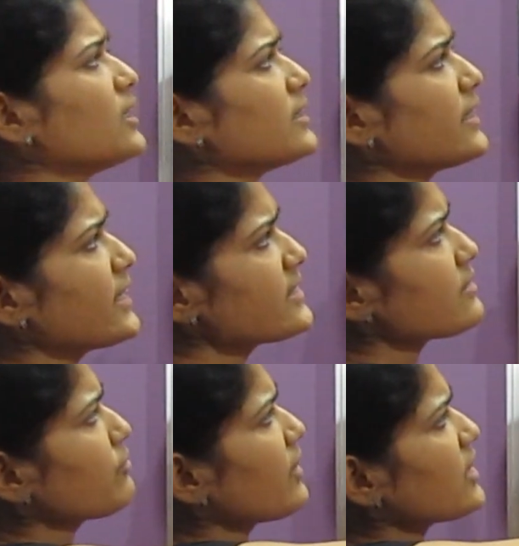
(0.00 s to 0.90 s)
This
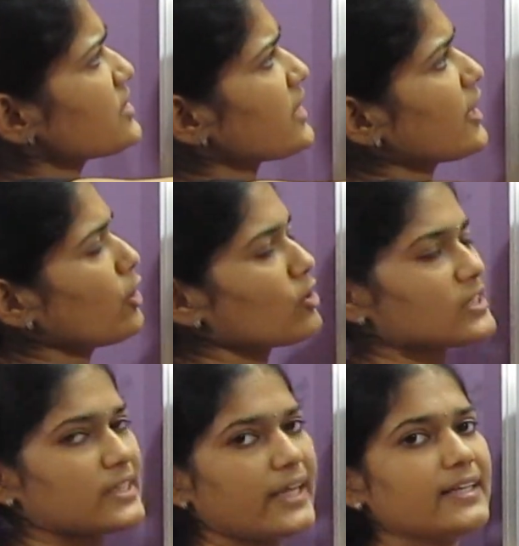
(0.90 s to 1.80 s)
function
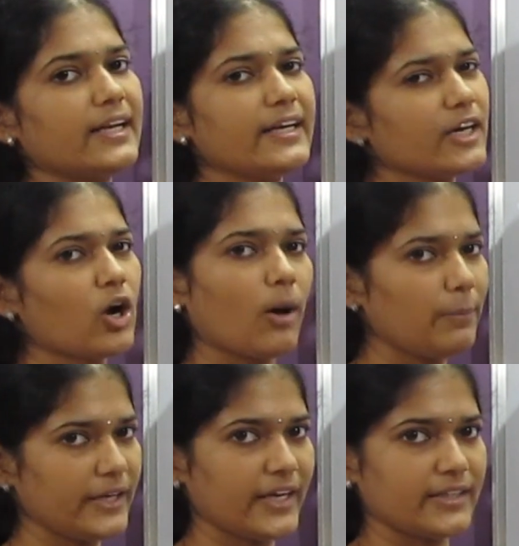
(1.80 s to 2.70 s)
looks little
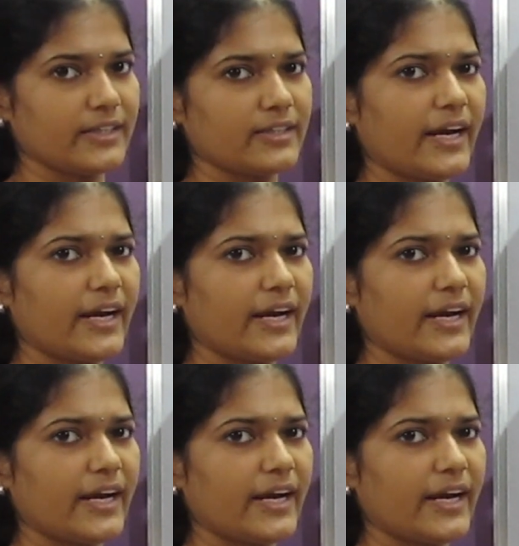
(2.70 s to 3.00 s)
complicated,